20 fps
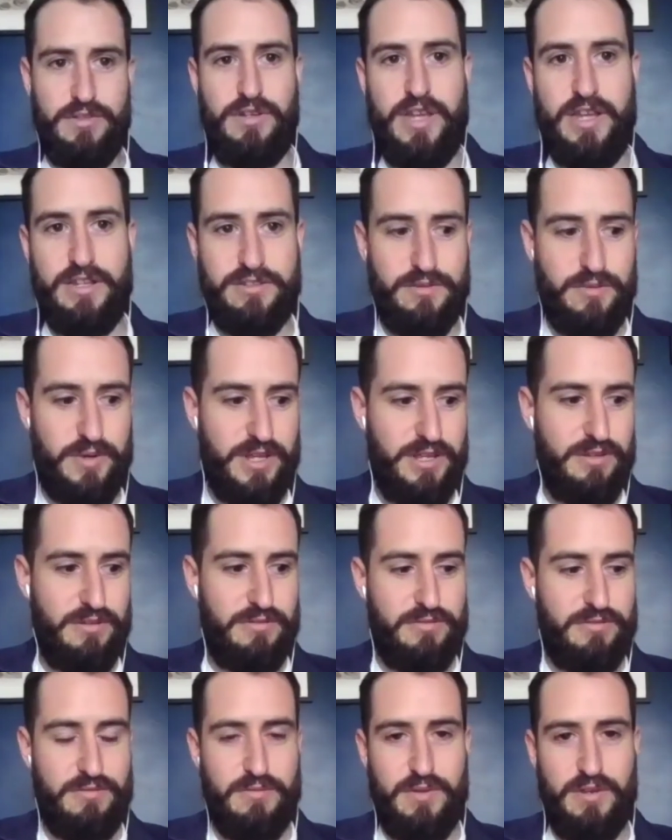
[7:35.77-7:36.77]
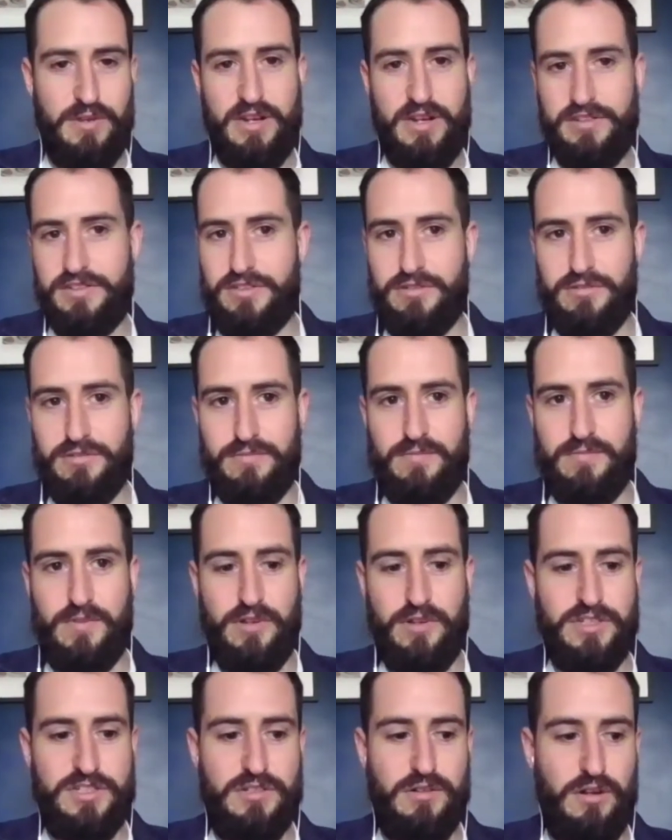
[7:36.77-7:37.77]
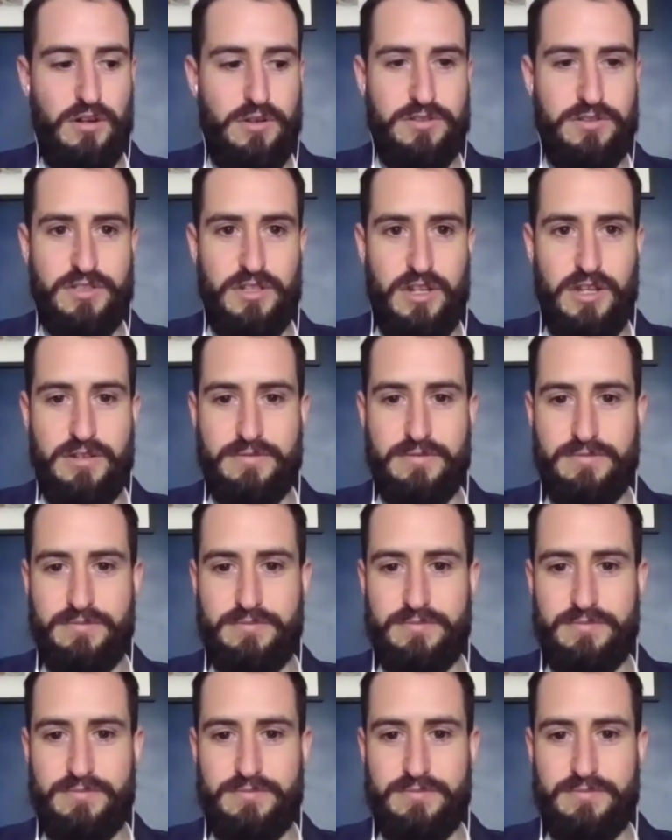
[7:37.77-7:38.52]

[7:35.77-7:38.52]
get to where you know, still loads to learn.